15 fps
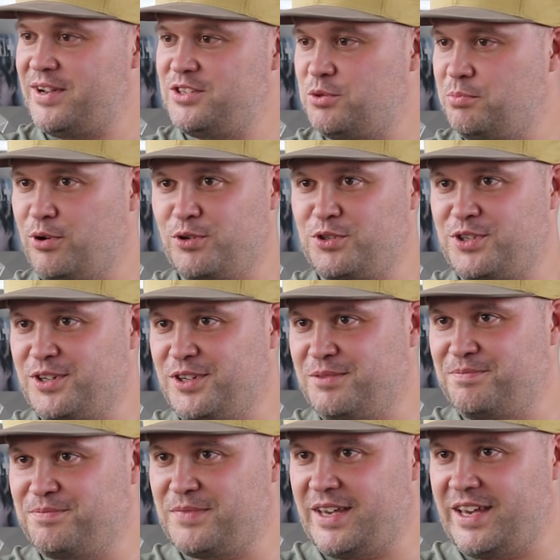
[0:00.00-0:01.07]
went to
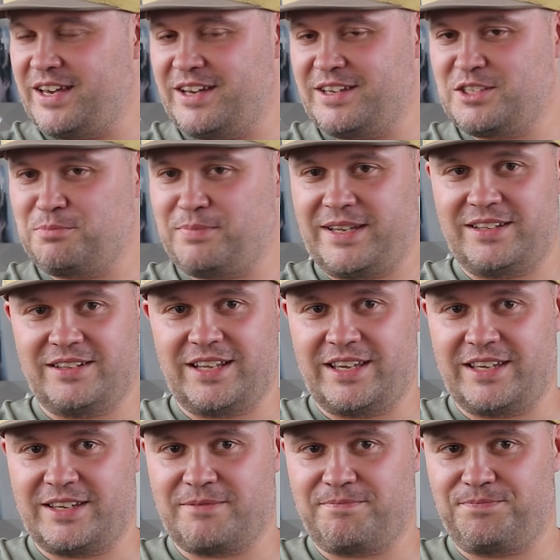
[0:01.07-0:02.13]
Portugal, spent
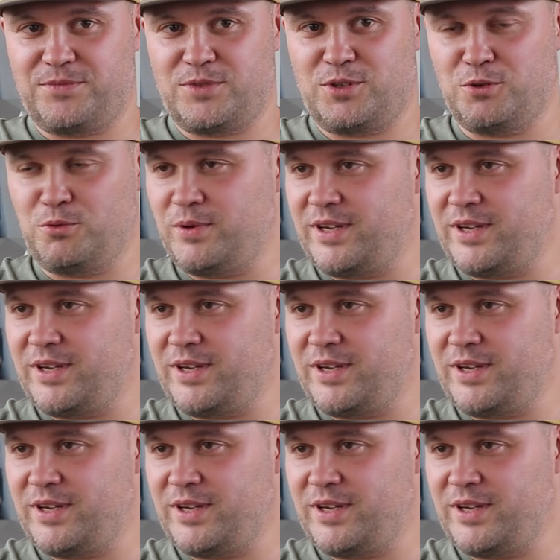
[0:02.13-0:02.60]
like 2